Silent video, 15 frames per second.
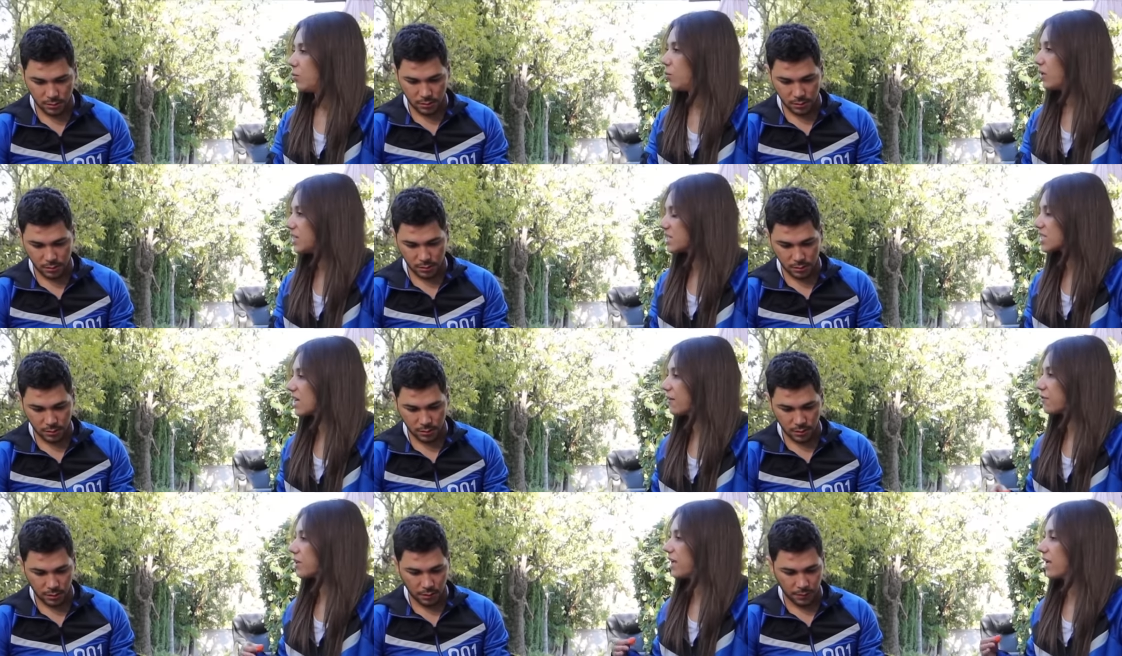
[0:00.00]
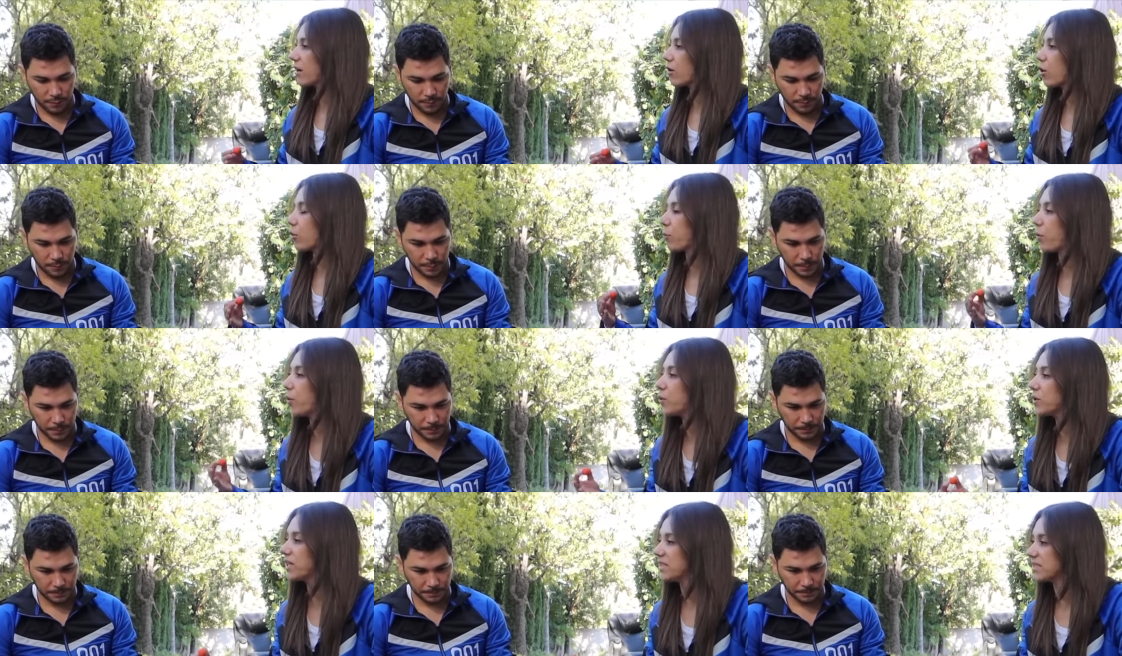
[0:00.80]
Speaker 1: We just have to get our
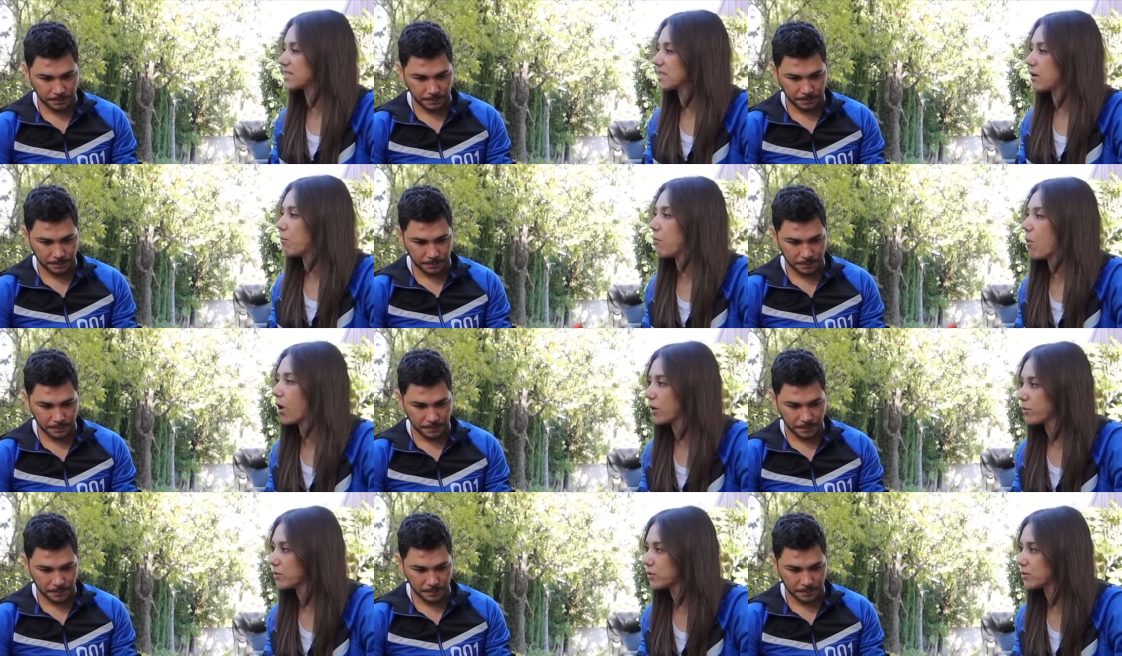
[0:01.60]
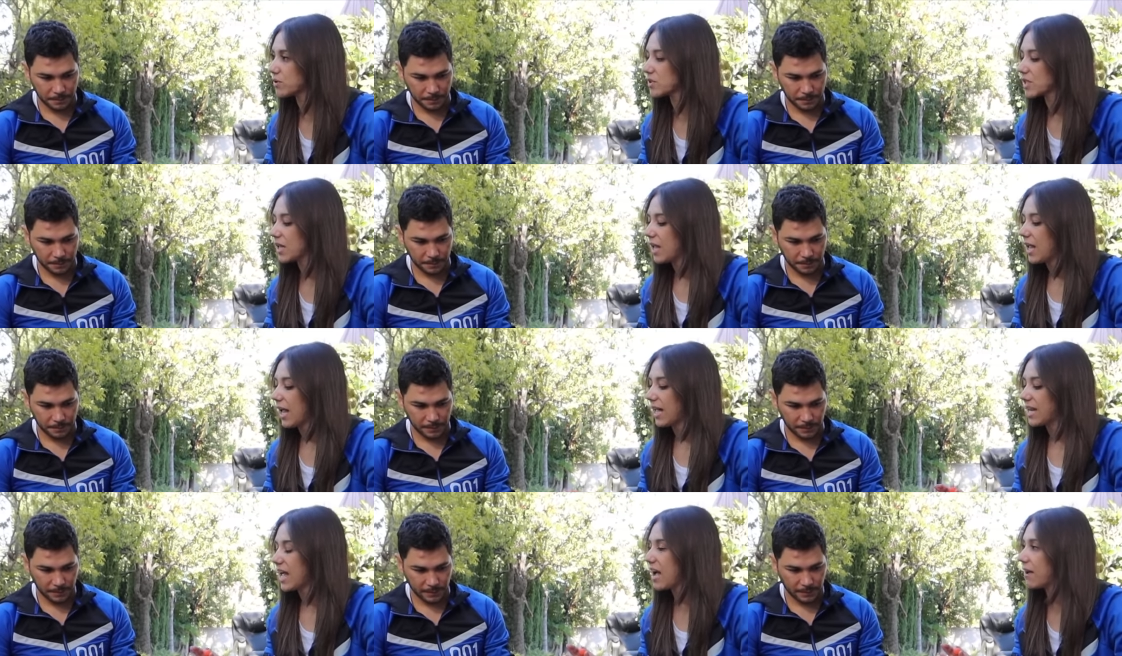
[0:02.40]
opponent's marbles
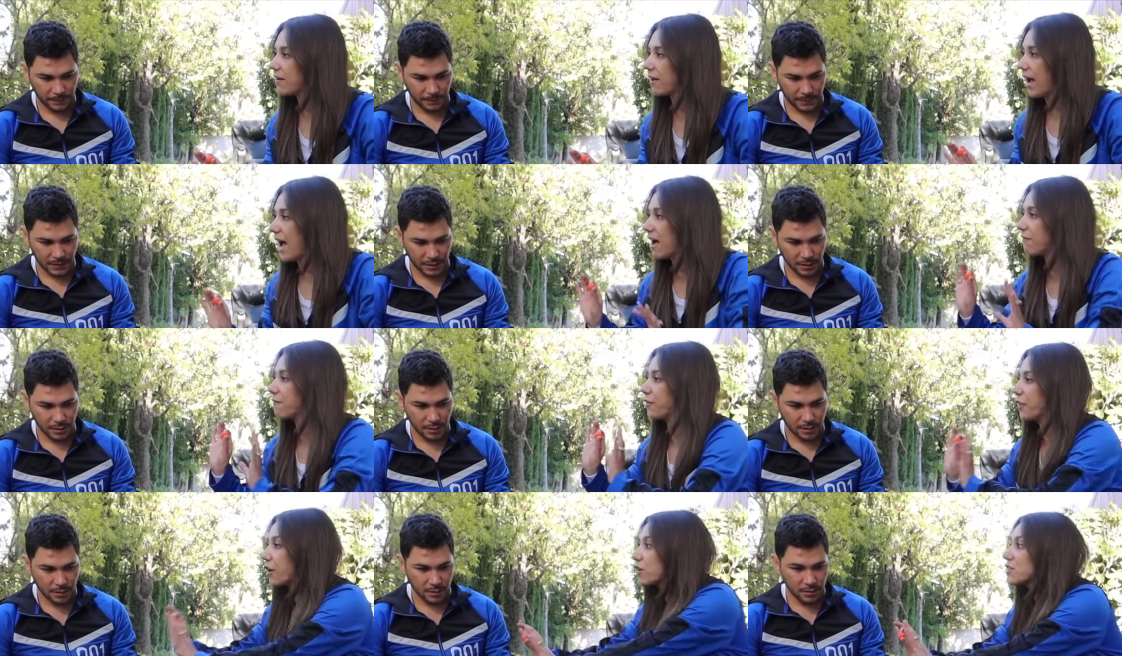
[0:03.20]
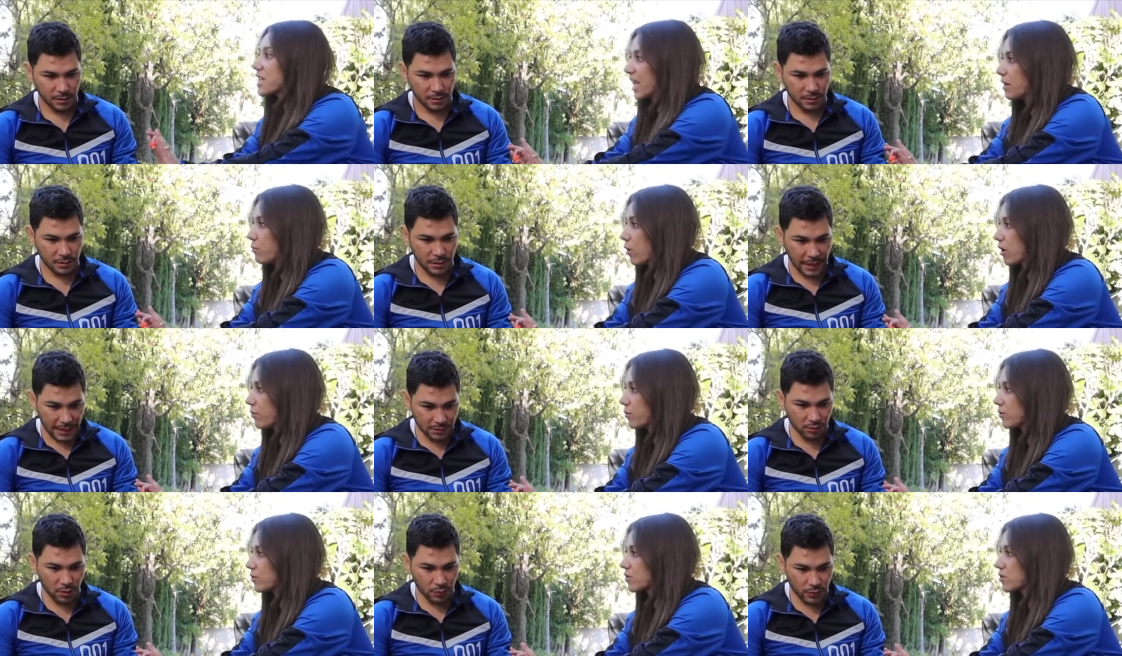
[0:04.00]
and ha have their 10 marbles.
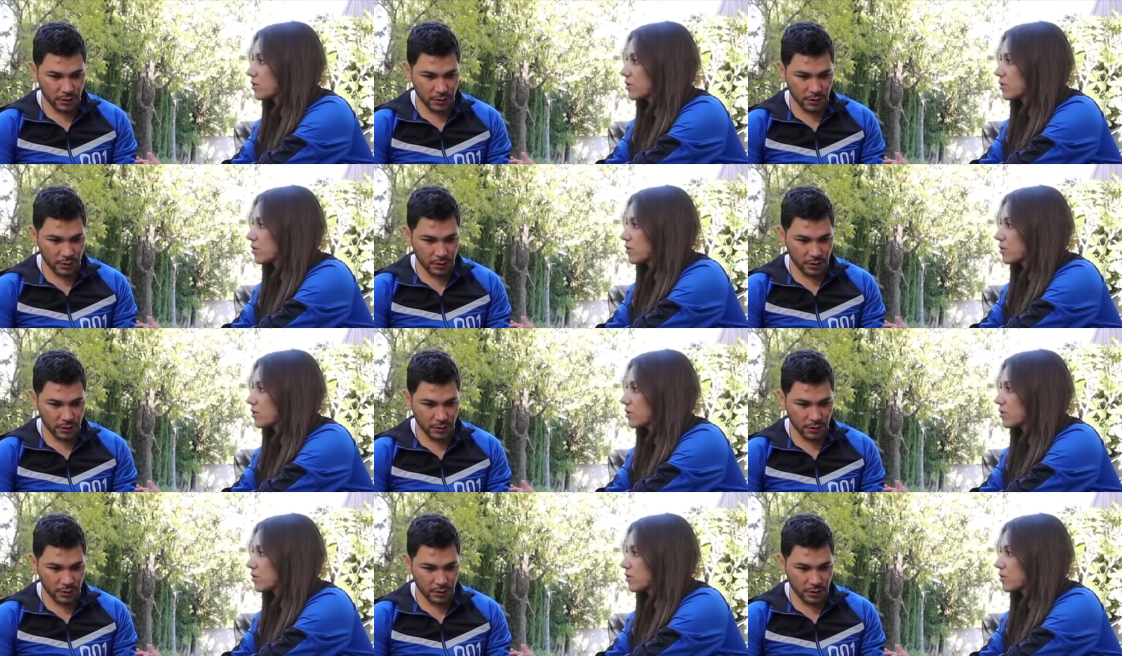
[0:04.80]
That's what